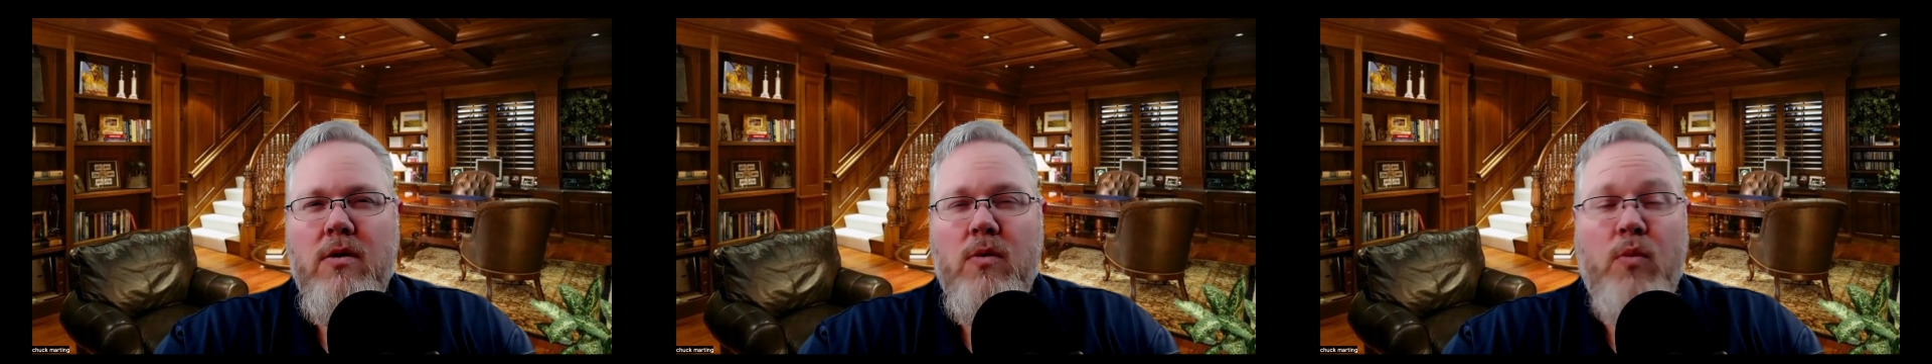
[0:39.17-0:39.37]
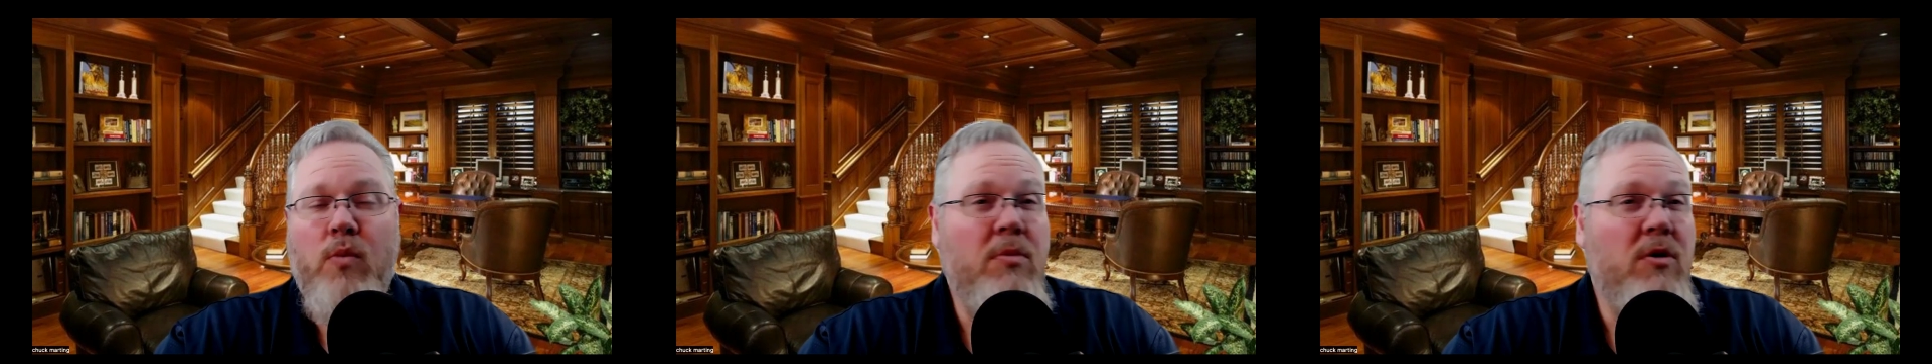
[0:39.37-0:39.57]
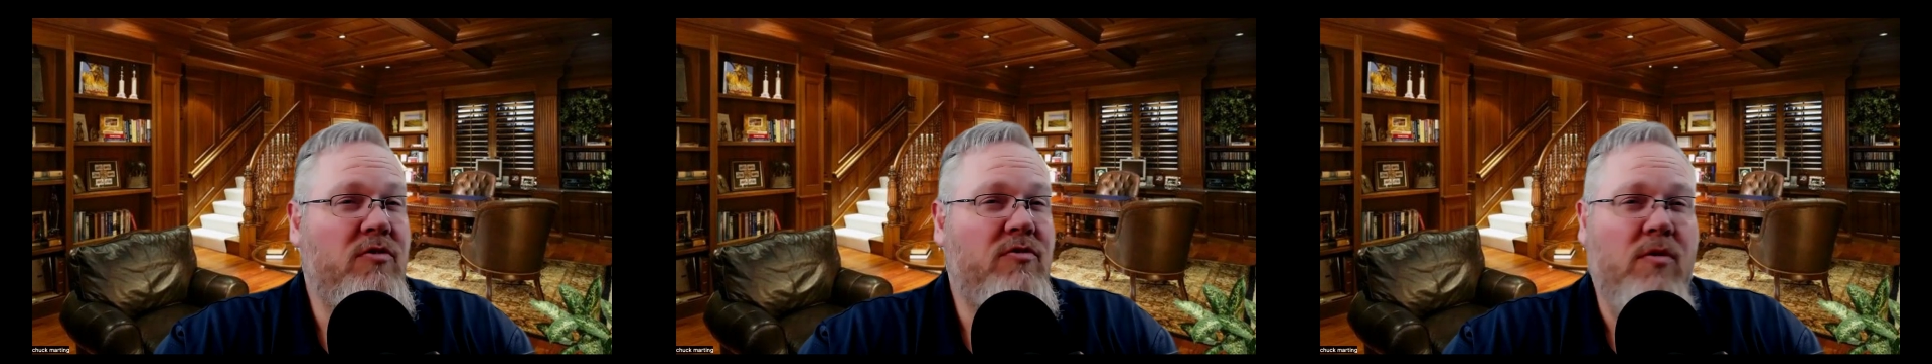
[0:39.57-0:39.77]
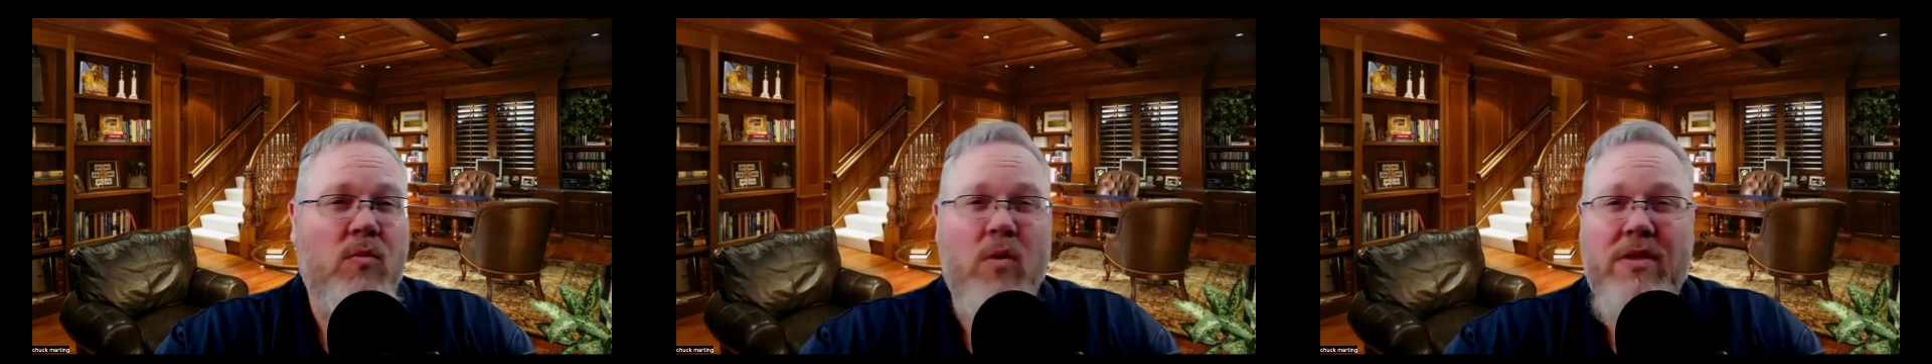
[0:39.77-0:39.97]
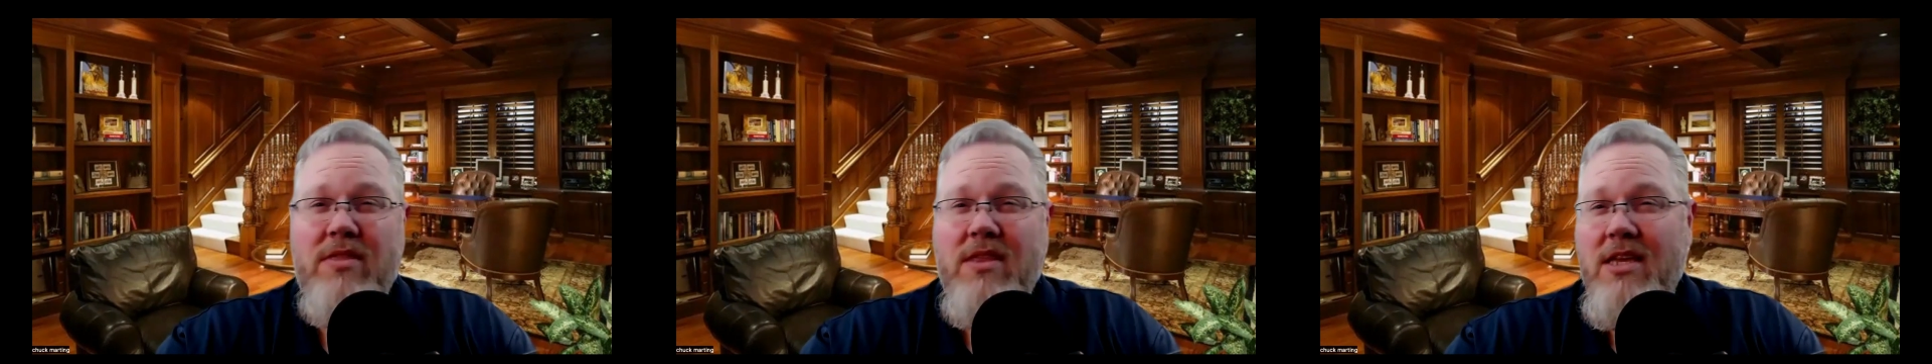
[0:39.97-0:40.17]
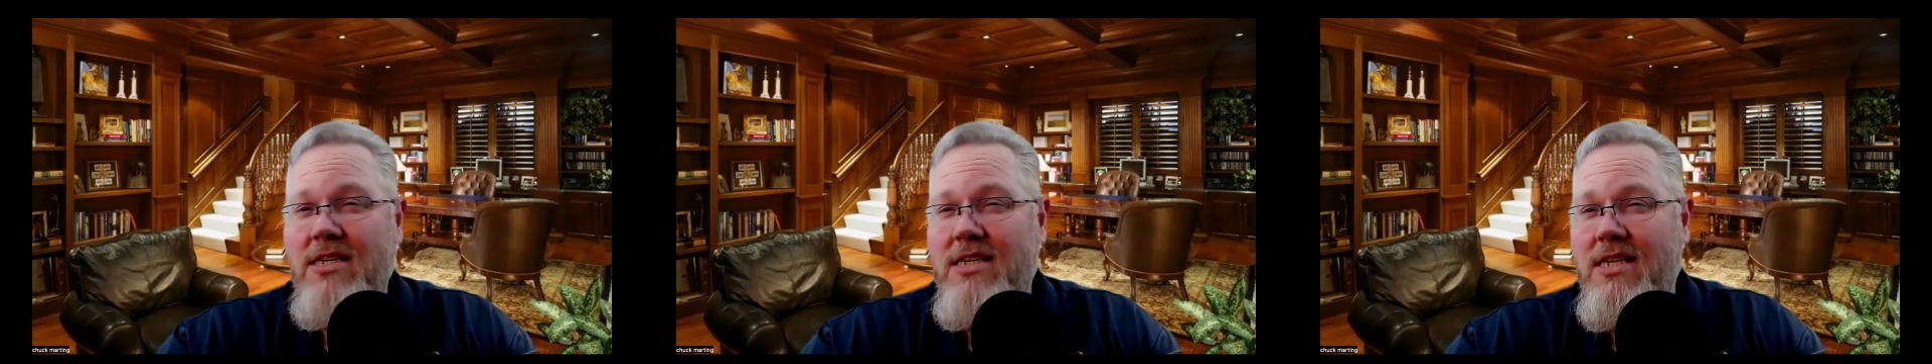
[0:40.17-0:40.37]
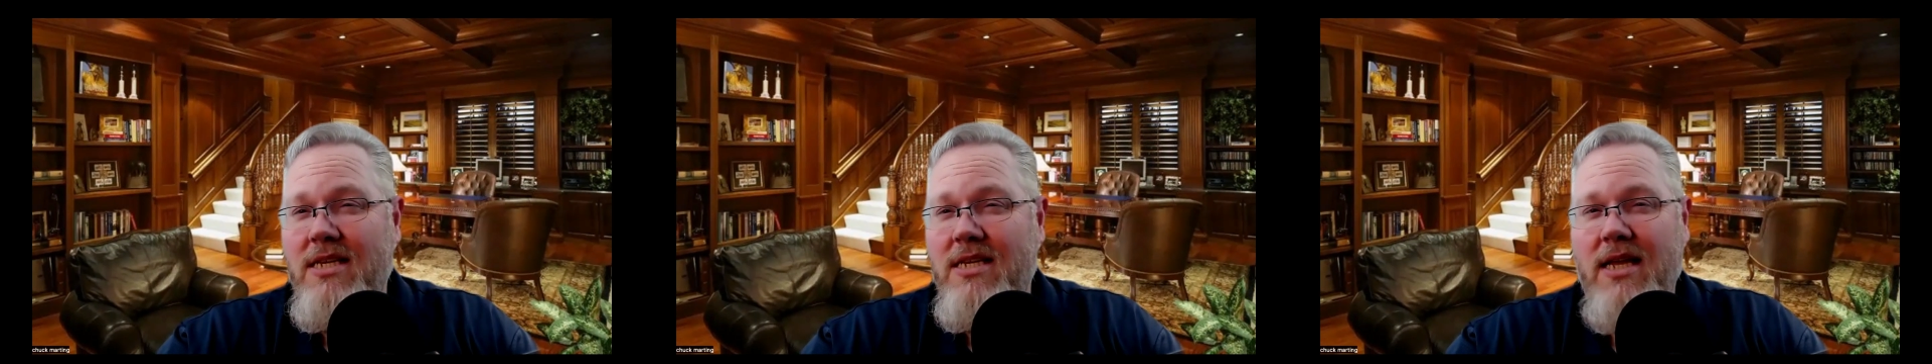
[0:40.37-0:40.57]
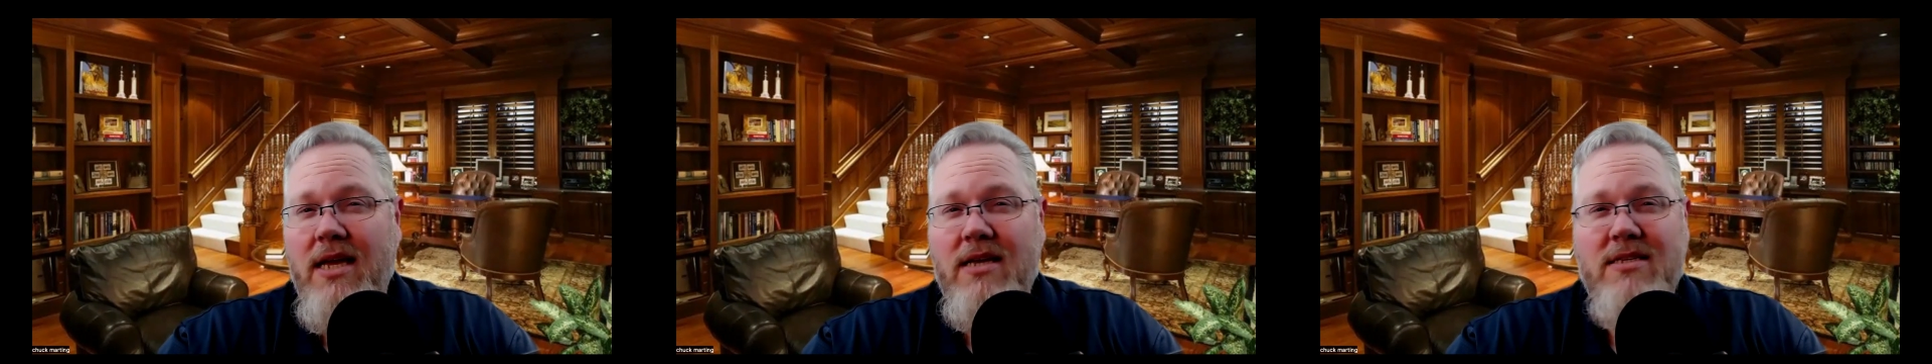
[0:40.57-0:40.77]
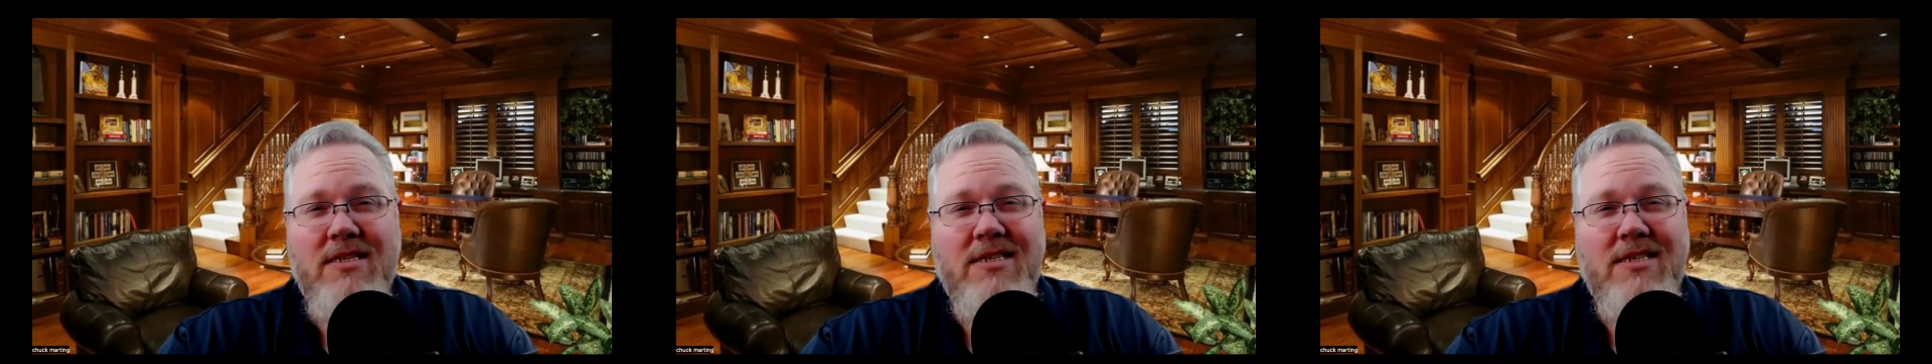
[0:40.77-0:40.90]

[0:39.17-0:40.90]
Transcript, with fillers: We move from one thing to the next,